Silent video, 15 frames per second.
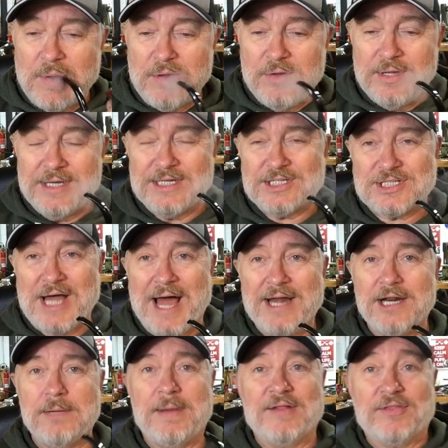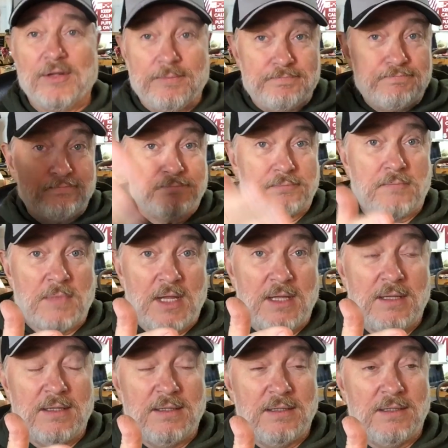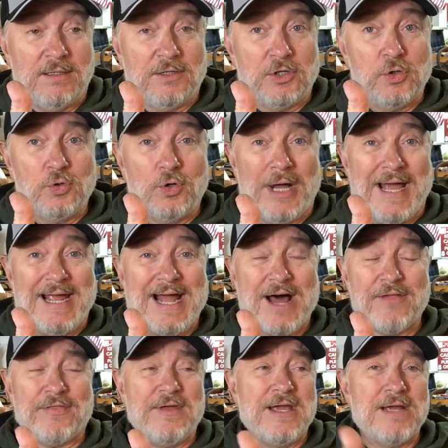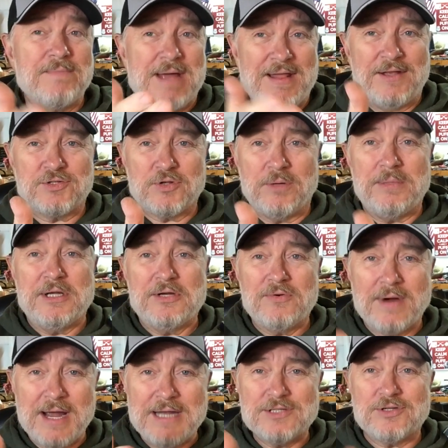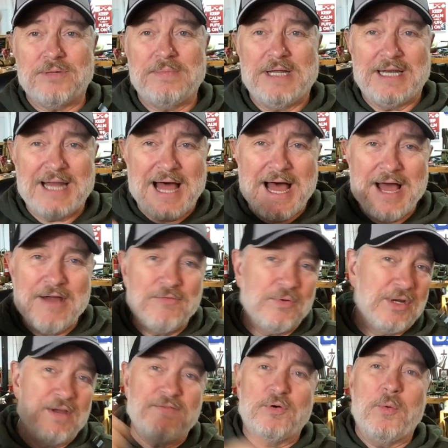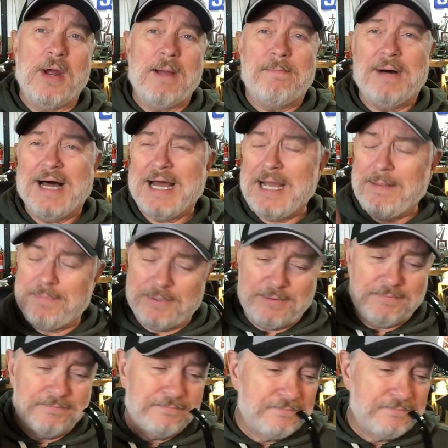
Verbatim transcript: you get excited about the the google hangout thing and man that's going to be great it's going to be live we're giving away a pipe and